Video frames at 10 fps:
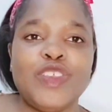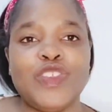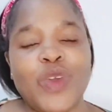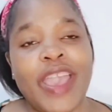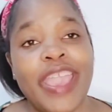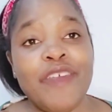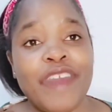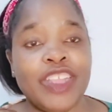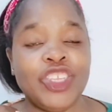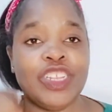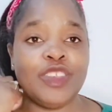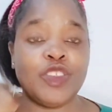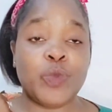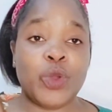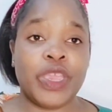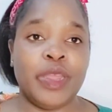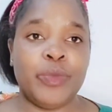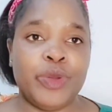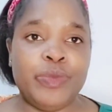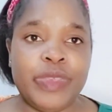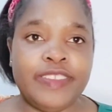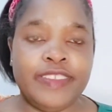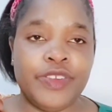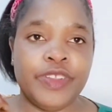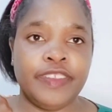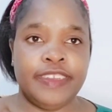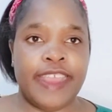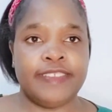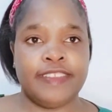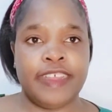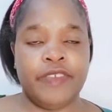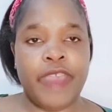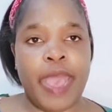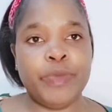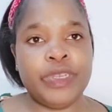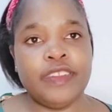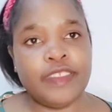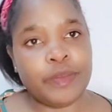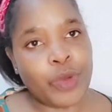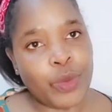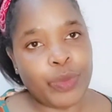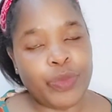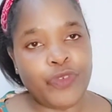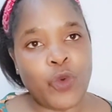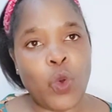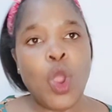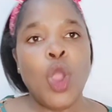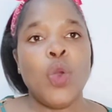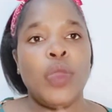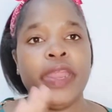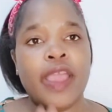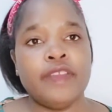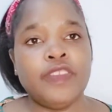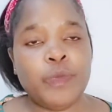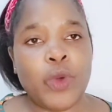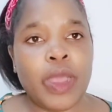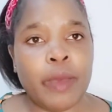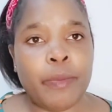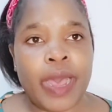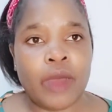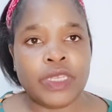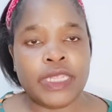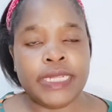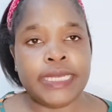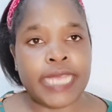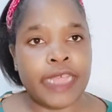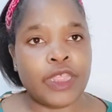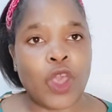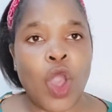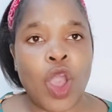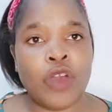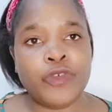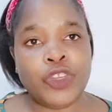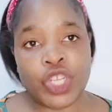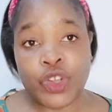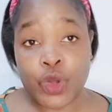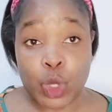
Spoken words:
So I have actually spoken about mysterious deaths that have happened in Zimbabwe before when I spoke about the death of General